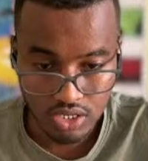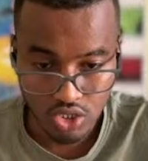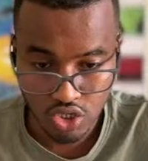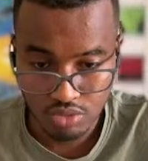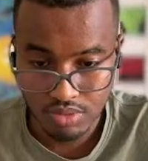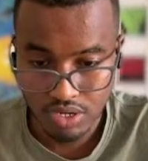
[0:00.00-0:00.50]

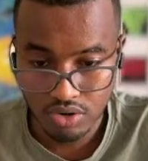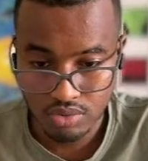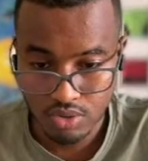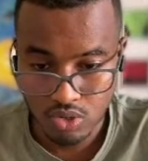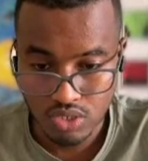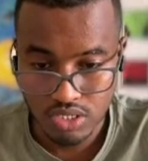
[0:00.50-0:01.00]
German
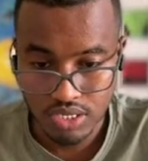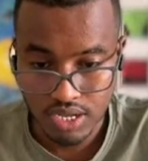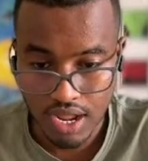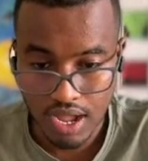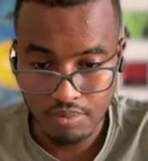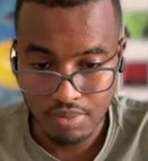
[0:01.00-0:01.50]
remote,
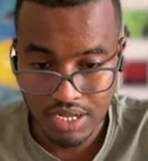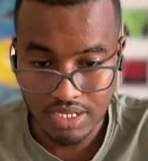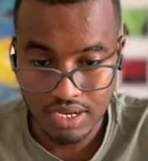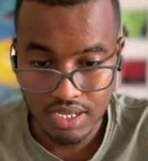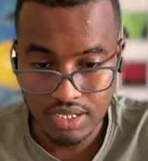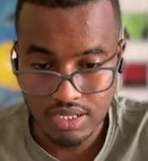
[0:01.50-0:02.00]
GitHub plus
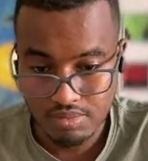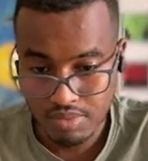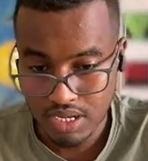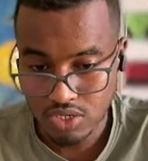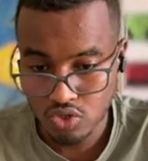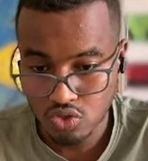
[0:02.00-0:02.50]
LinkedIn
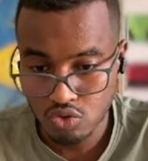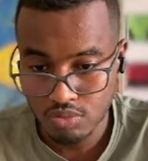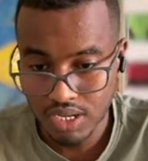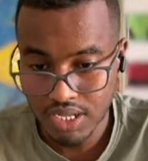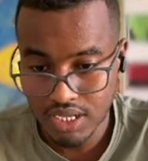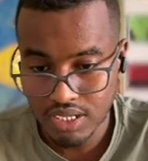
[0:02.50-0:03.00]
plus YouTube
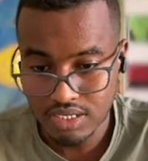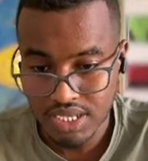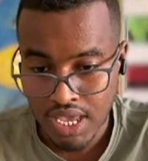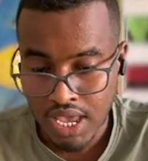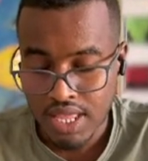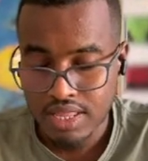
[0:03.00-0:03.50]
links.
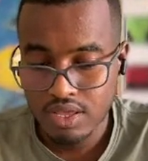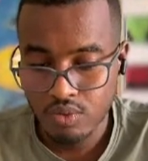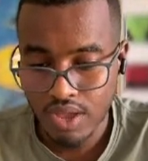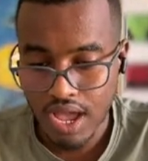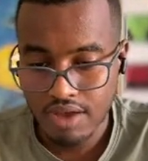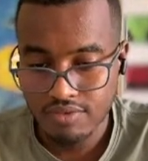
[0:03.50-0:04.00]
Then we
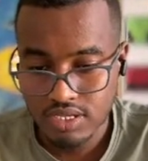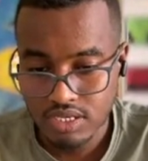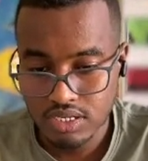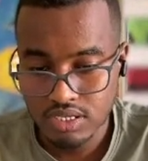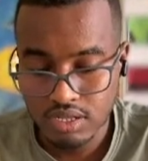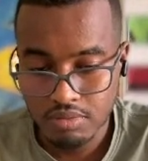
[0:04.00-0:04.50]
have a
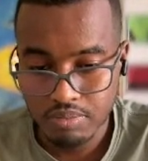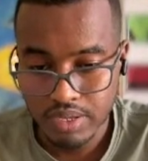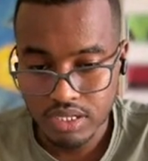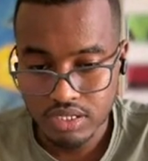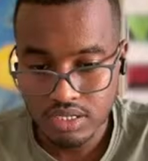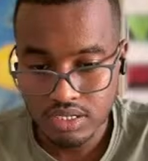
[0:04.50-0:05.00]
system
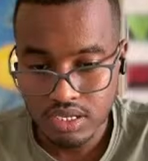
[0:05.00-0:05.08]
built.